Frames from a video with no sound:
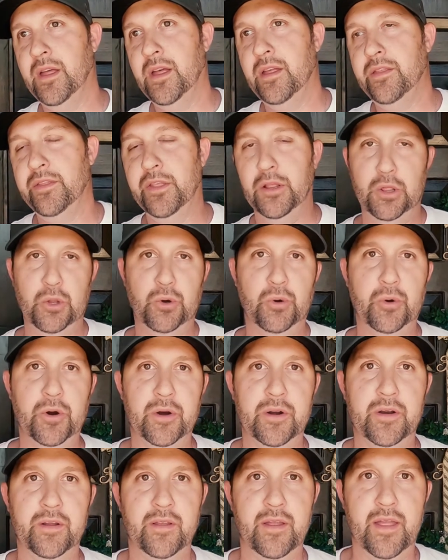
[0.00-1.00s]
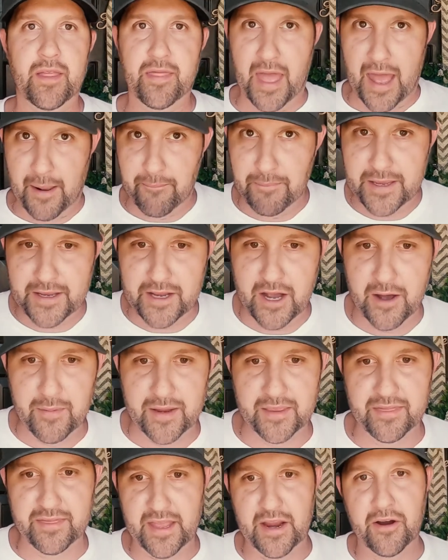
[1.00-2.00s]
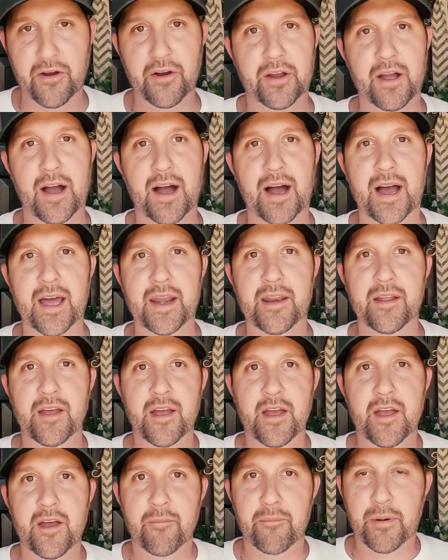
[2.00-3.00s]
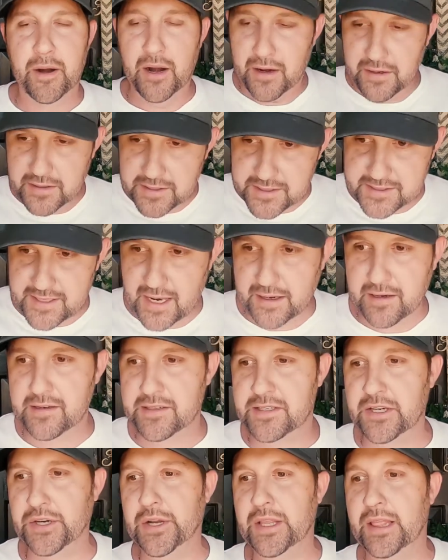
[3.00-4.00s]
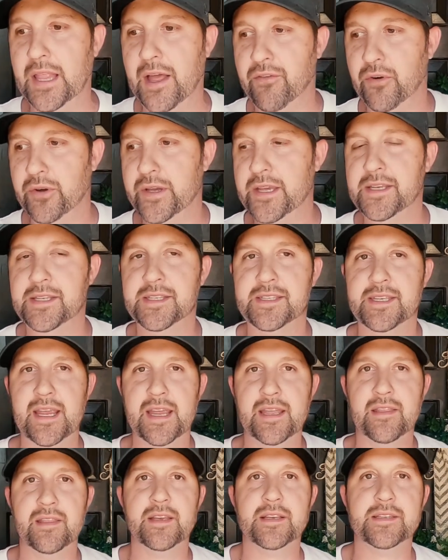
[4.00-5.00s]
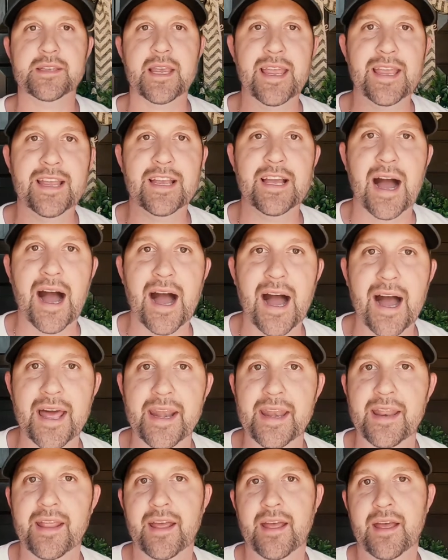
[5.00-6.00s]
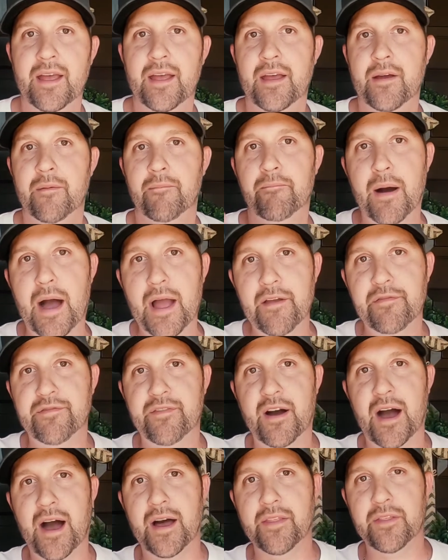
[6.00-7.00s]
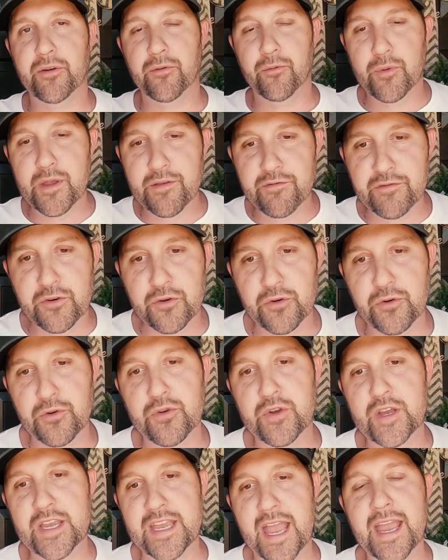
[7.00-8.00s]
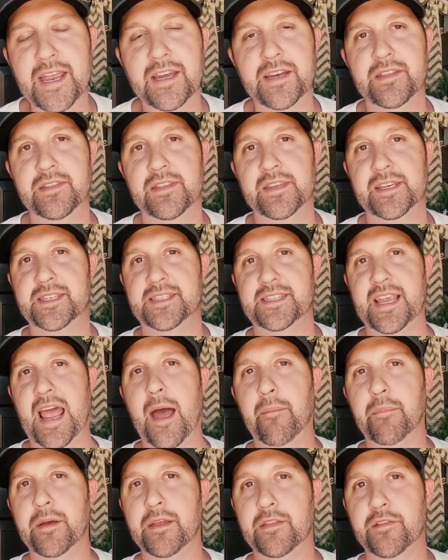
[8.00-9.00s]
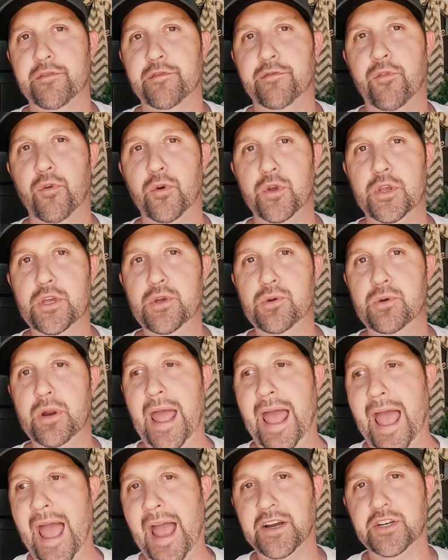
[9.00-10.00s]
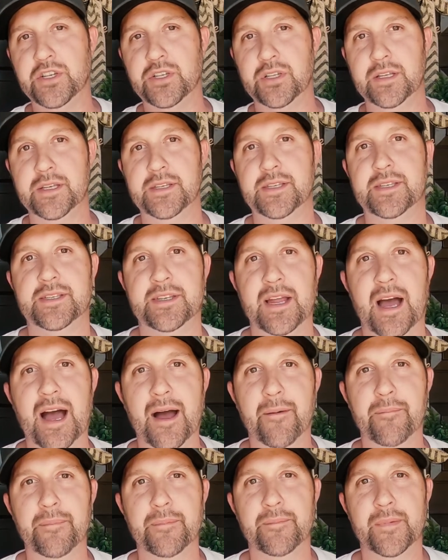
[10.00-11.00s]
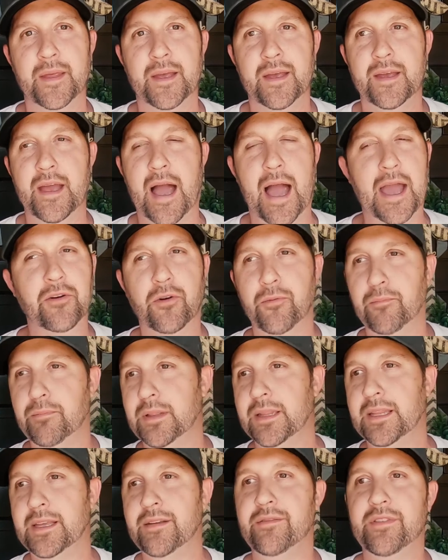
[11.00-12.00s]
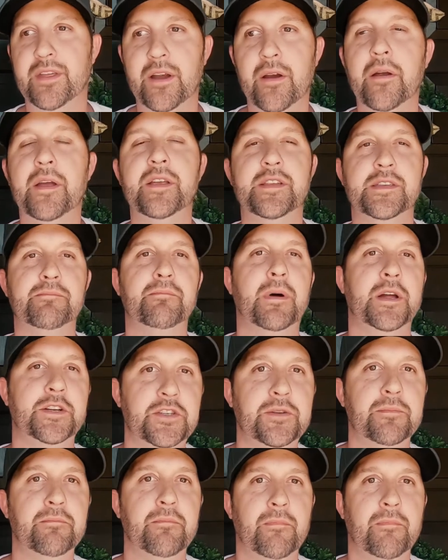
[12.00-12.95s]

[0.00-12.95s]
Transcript: the Lord and that becoming their God. But on a secondary level, he's saying this, hey, God, my Father, we've created the Sabbath for you to actually stop. I don't believe there is much